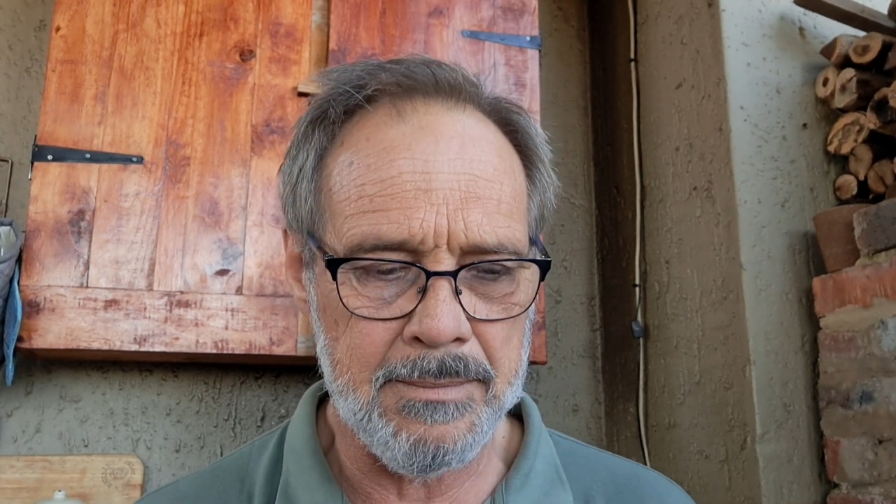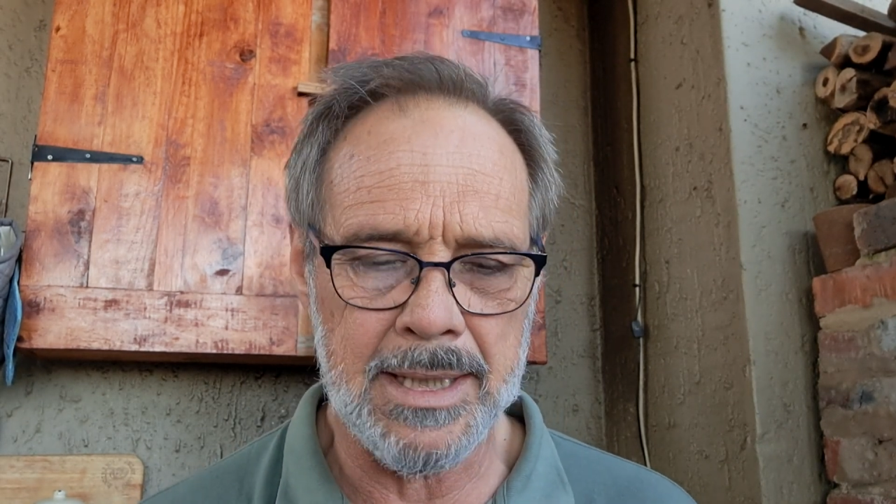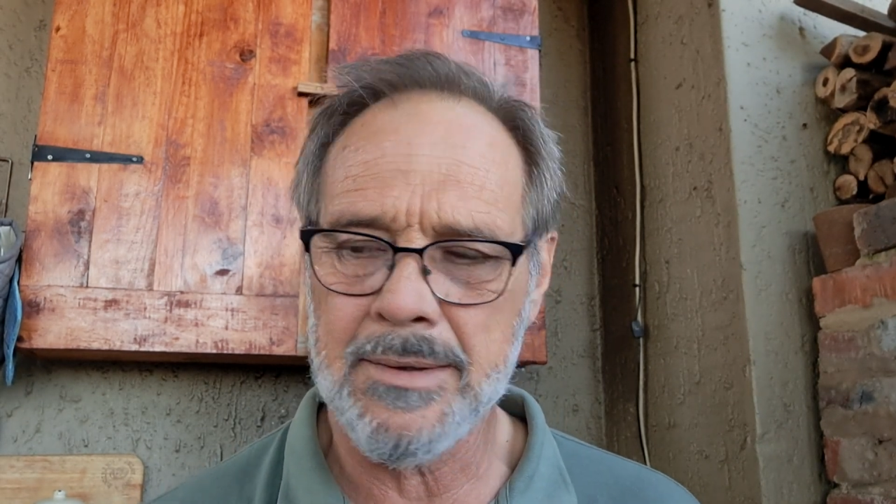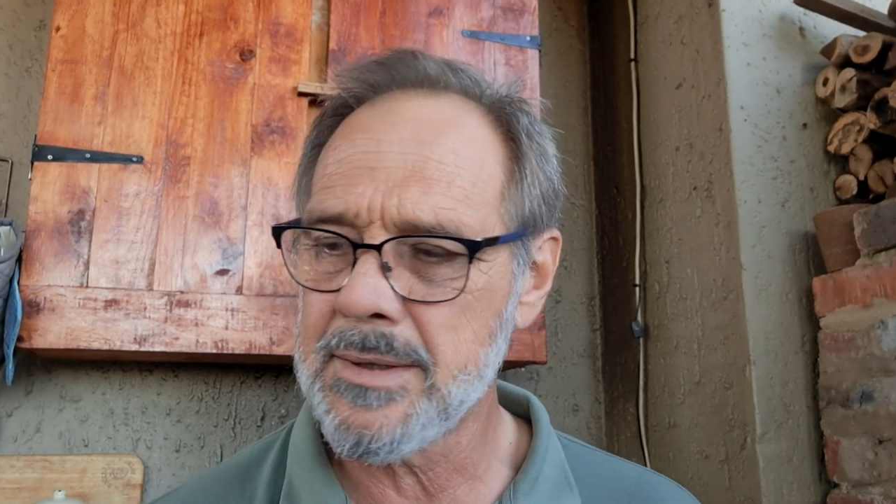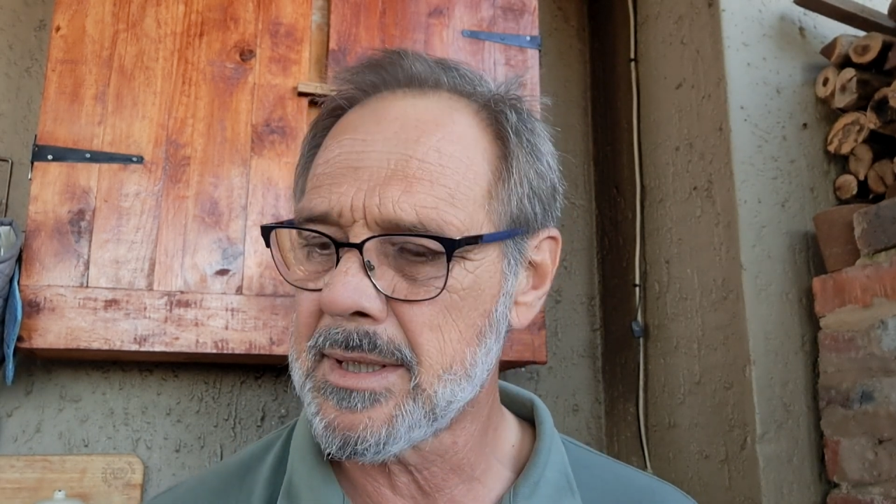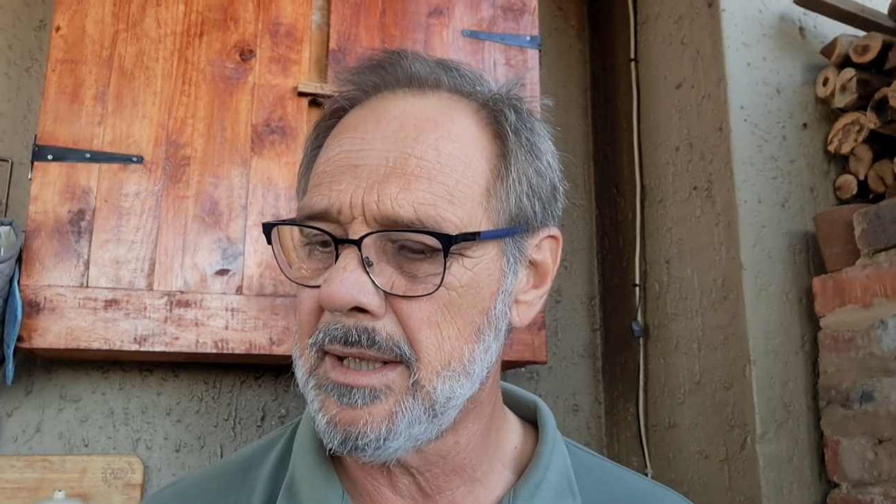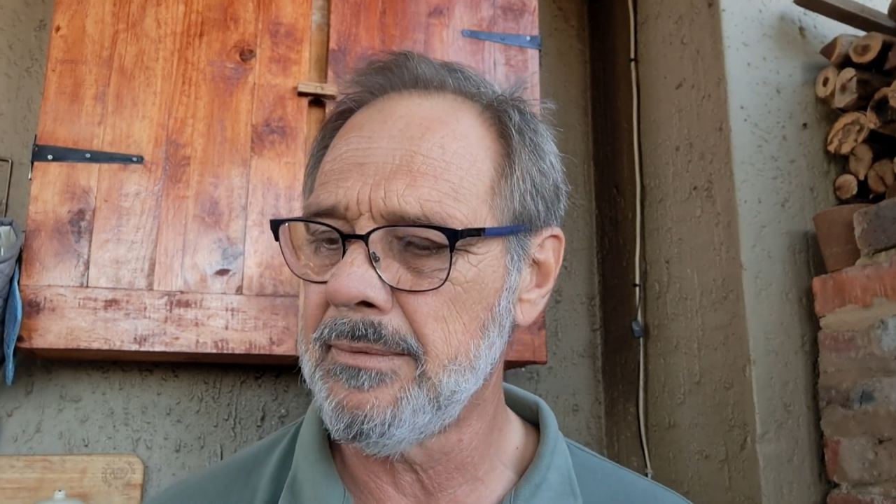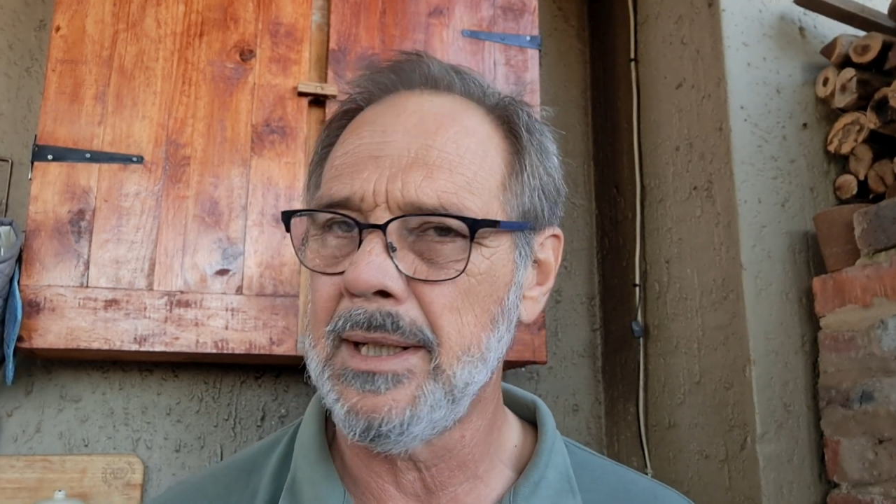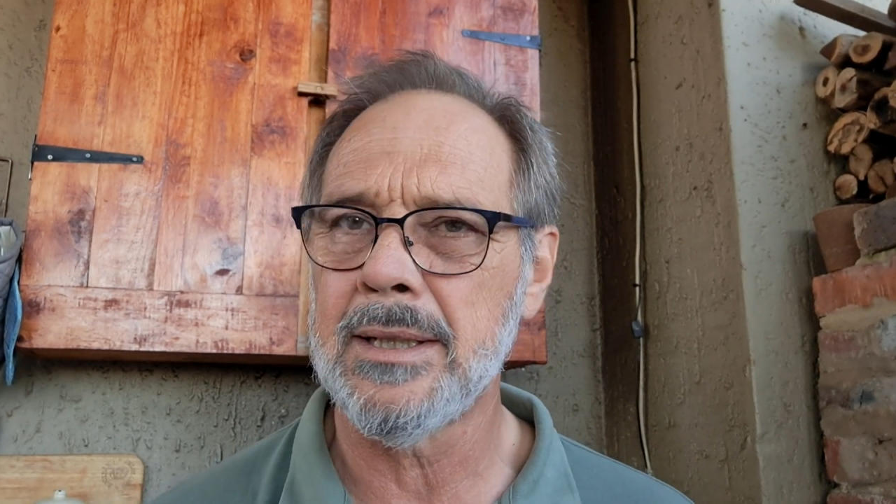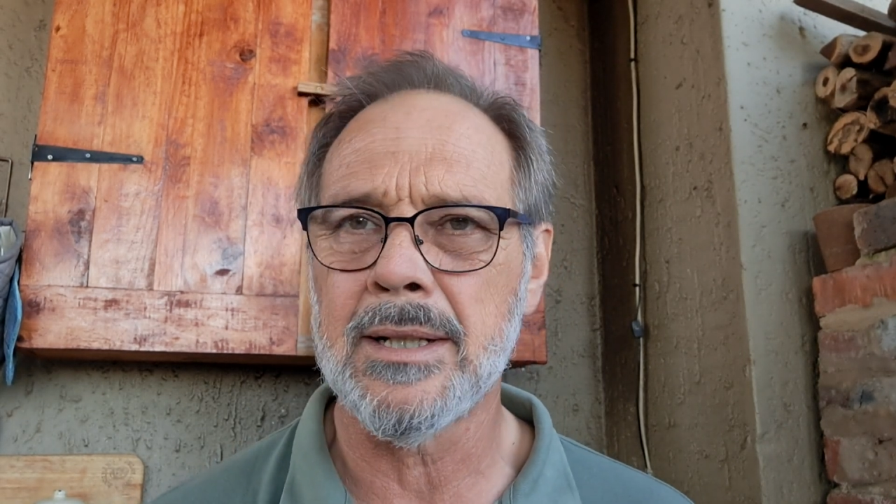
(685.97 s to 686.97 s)
batteries go
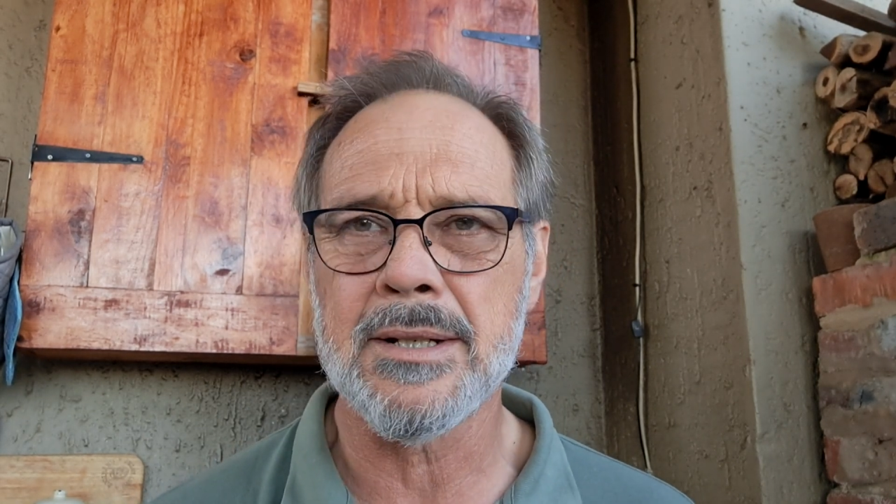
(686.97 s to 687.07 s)
flat,